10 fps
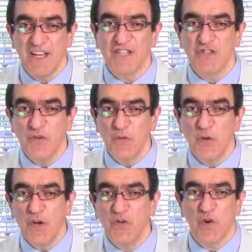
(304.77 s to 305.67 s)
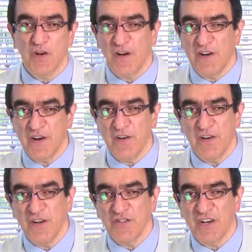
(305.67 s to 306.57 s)
is due to a cardiac
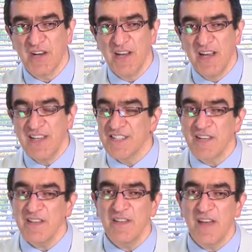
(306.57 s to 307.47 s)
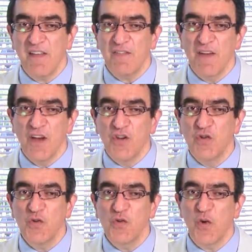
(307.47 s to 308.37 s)
condition. Sudden death
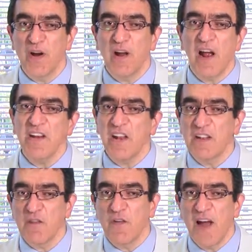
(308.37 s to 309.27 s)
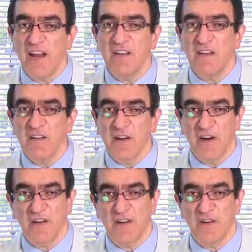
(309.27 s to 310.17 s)
due to an unidentified
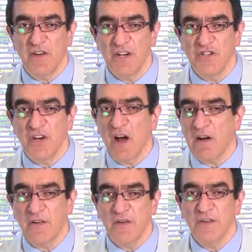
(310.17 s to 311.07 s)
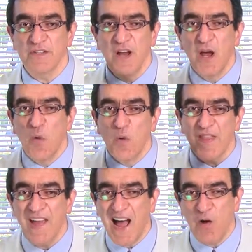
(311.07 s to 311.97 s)
cardiac condition occurs
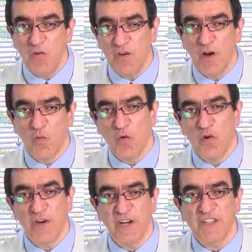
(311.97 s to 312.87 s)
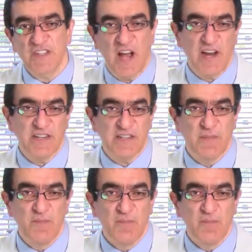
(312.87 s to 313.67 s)
without warning signs.